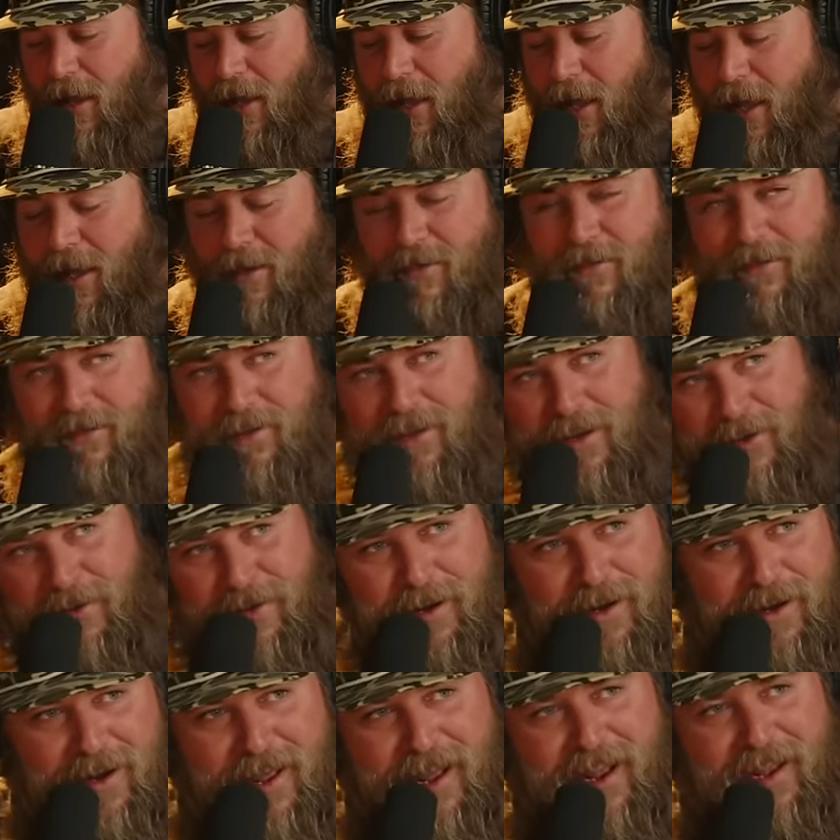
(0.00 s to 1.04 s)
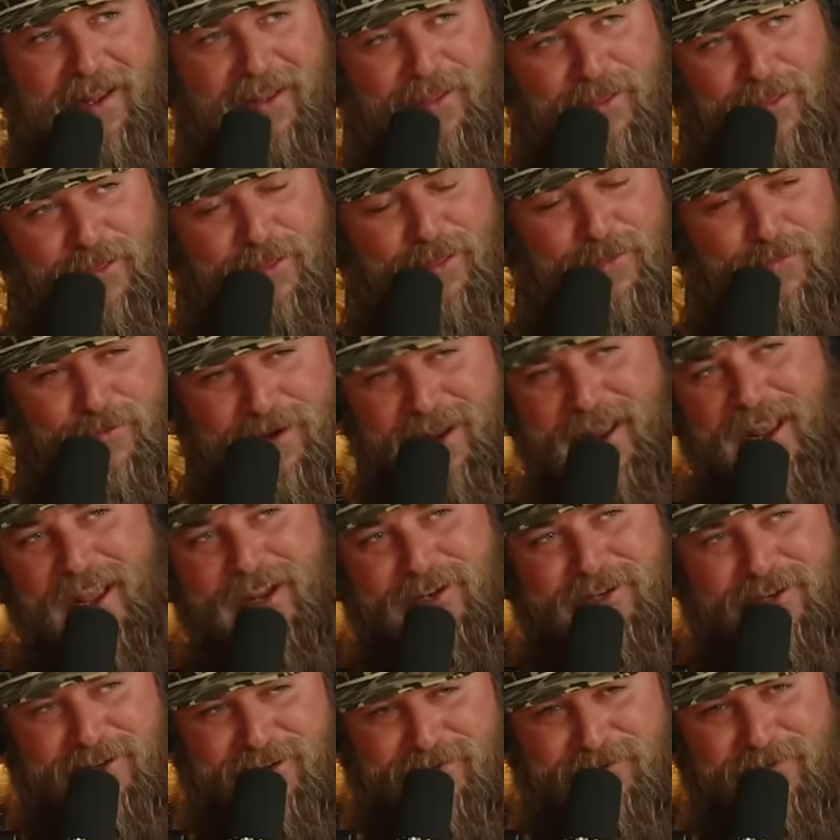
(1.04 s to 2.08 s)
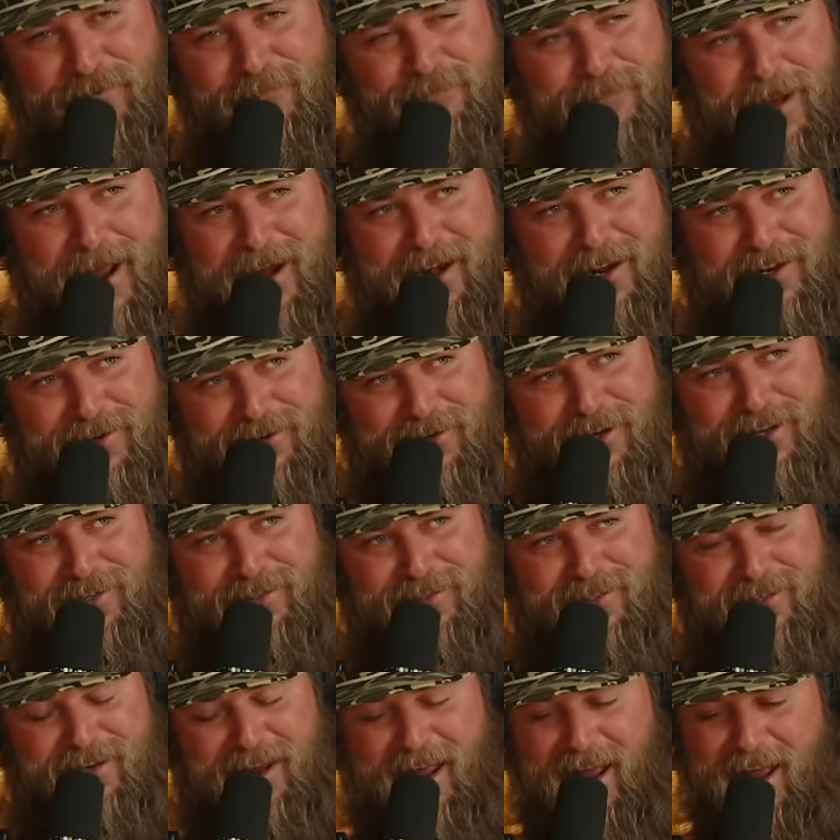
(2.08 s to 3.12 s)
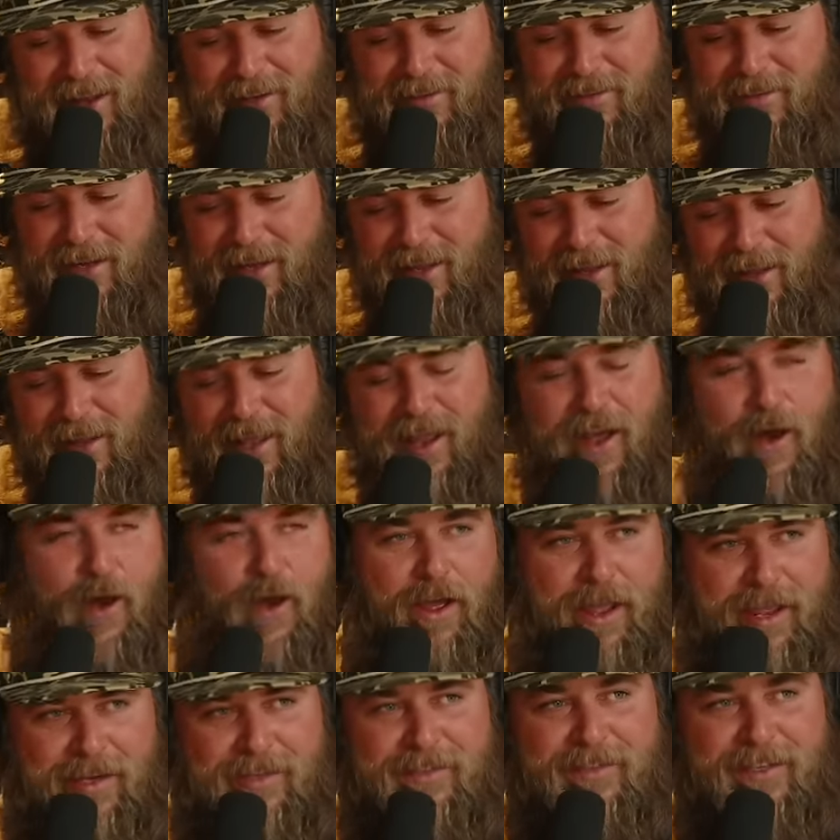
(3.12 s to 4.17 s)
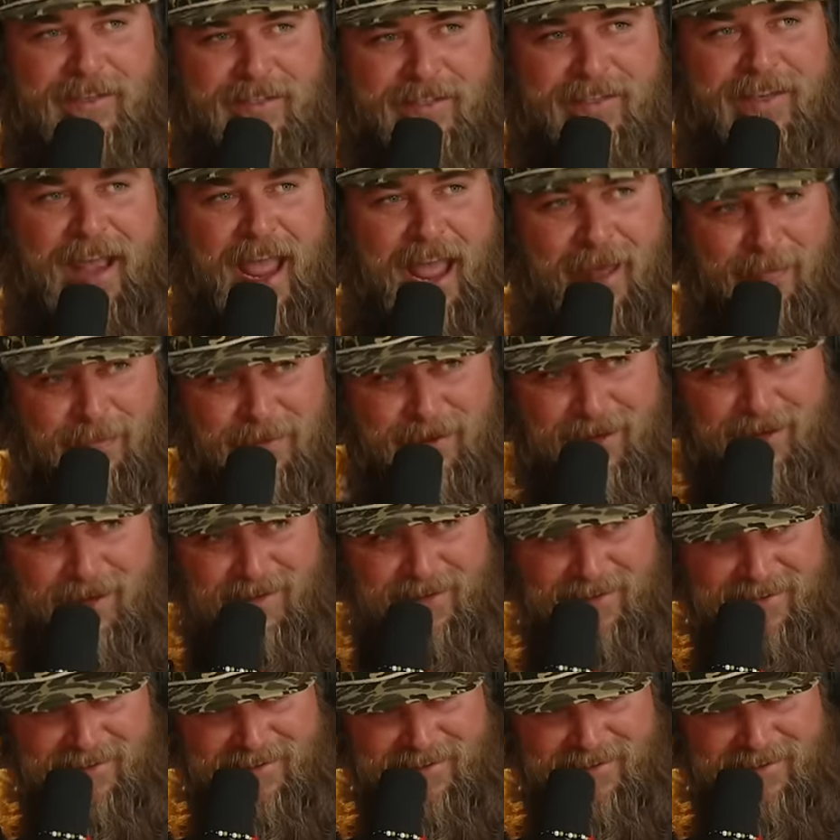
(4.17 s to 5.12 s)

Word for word: It's literally like three inches from biting Justin as uh, as this is happening.